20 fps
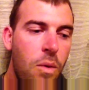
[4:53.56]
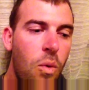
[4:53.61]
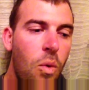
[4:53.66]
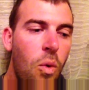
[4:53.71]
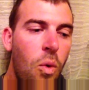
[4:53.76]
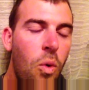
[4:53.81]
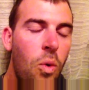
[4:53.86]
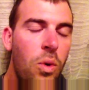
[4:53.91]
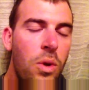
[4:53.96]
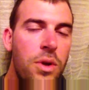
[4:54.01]

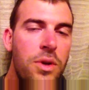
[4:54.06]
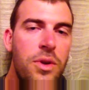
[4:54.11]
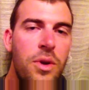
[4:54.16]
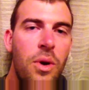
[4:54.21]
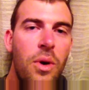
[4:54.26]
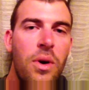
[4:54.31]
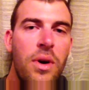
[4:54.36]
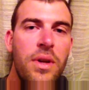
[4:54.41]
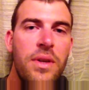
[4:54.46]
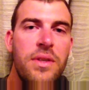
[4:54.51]
All the
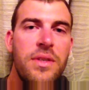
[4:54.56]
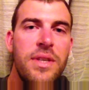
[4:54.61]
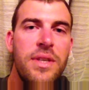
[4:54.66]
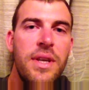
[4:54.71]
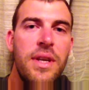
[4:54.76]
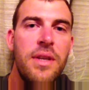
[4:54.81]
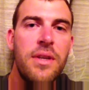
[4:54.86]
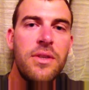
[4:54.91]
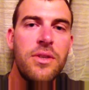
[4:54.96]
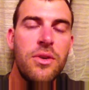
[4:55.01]
dog can see
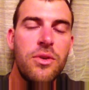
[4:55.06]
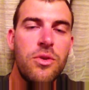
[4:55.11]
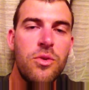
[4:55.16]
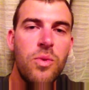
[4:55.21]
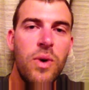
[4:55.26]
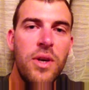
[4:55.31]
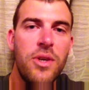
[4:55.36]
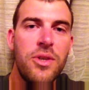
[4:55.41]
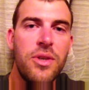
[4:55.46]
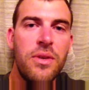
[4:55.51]
in a
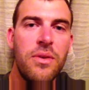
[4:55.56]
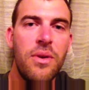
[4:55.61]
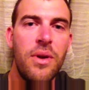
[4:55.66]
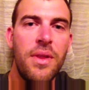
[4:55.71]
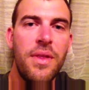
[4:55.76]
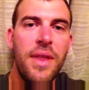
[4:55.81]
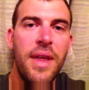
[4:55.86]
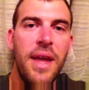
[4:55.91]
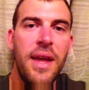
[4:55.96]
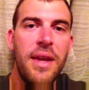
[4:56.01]
situation
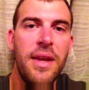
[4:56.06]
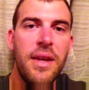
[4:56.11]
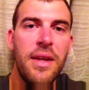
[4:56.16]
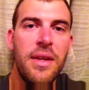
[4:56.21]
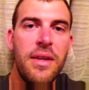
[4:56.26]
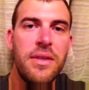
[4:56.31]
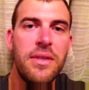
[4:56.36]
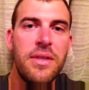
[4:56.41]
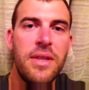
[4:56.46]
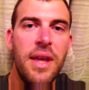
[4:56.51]
like that
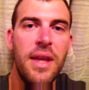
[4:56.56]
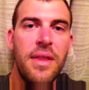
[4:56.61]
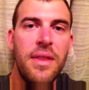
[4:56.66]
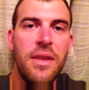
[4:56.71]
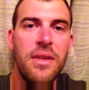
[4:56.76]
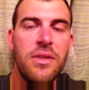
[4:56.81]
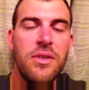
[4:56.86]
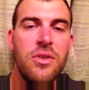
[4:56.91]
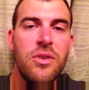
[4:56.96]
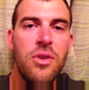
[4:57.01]
is that
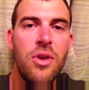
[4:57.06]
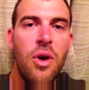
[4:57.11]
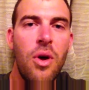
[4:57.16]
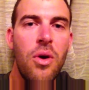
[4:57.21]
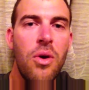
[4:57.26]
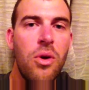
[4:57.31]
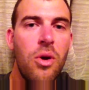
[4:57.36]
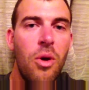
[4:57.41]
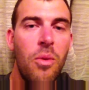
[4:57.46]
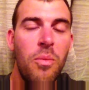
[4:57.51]
there's no
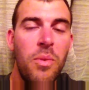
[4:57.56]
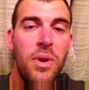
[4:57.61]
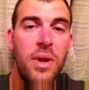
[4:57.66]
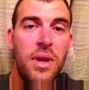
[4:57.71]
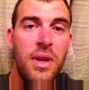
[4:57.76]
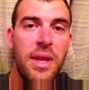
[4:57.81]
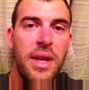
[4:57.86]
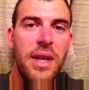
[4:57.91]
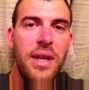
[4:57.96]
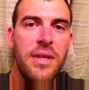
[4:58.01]

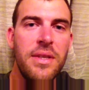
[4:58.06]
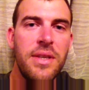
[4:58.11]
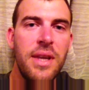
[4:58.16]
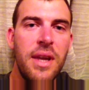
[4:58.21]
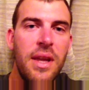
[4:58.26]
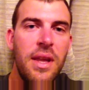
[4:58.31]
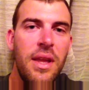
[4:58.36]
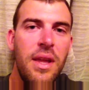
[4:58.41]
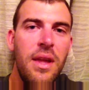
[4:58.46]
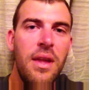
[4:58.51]
competent leaders
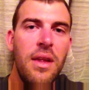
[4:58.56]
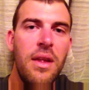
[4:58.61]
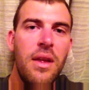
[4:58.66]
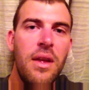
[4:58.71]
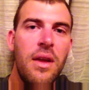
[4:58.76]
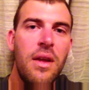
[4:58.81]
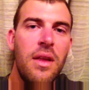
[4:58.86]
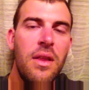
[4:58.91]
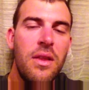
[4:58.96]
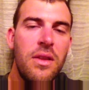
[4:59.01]
out here.
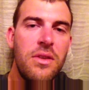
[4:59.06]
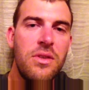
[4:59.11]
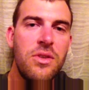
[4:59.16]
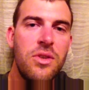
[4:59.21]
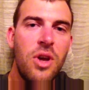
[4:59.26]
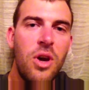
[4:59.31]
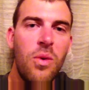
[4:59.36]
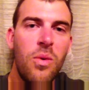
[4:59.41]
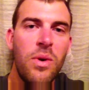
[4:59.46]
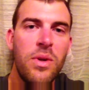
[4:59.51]
There's
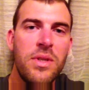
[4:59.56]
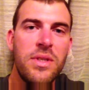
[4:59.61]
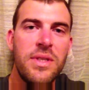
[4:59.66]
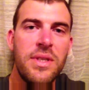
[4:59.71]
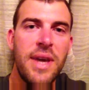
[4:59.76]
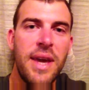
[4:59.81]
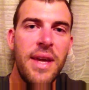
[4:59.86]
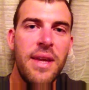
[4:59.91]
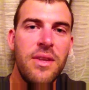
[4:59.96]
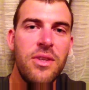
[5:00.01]
no one's
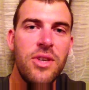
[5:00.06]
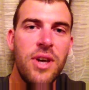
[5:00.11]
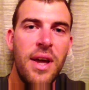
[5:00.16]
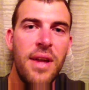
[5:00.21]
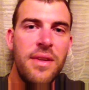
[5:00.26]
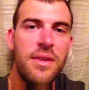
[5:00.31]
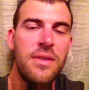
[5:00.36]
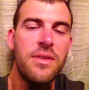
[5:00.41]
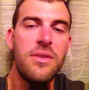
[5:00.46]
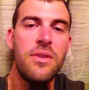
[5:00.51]
taking
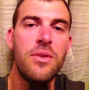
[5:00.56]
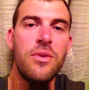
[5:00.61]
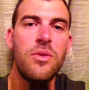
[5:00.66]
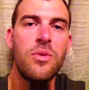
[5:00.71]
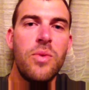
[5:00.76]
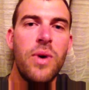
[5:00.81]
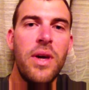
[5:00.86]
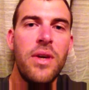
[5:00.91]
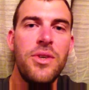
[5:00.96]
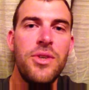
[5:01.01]
charge of the
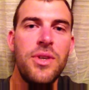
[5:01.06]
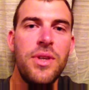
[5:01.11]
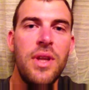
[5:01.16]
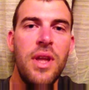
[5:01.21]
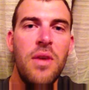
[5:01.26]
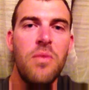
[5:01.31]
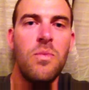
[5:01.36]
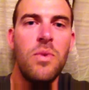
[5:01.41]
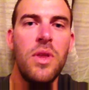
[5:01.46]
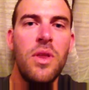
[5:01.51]
situation,
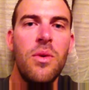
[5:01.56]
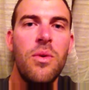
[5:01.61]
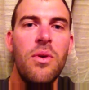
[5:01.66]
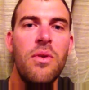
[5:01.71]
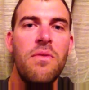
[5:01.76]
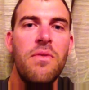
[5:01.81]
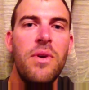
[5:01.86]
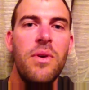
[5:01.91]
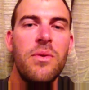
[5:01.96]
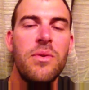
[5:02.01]
and whether
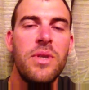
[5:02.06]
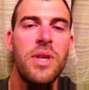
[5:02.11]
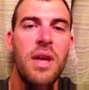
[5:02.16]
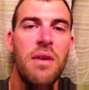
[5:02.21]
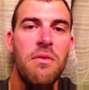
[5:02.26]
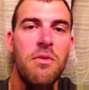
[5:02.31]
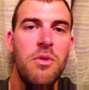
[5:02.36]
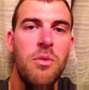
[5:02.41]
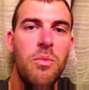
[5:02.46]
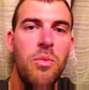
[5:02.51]
it feels
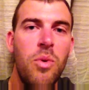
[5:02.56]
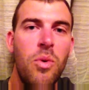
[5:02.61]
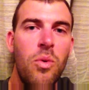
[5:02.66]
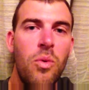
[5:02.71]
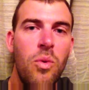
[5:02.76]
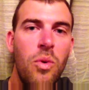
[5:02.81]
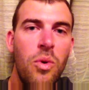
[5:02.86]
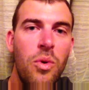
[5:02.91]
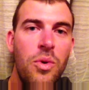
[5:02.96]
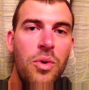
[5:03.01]

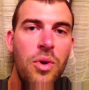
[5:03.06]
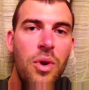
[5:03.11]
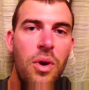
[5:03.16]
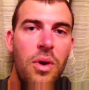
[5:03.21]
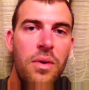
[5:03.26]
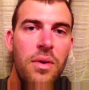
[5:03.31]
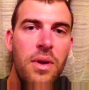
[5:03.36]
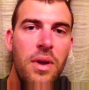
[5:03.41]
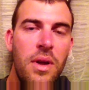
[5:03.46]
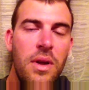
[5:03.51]
comfortable or
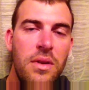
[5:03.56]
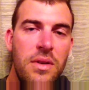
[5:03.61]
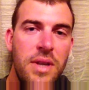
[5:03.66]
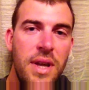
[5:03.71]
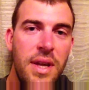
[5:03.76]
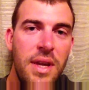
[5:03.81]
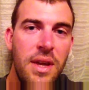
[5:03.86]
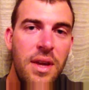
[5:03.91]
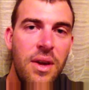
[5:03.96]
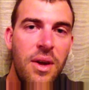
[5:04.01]
not
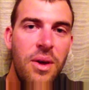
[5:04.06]
taking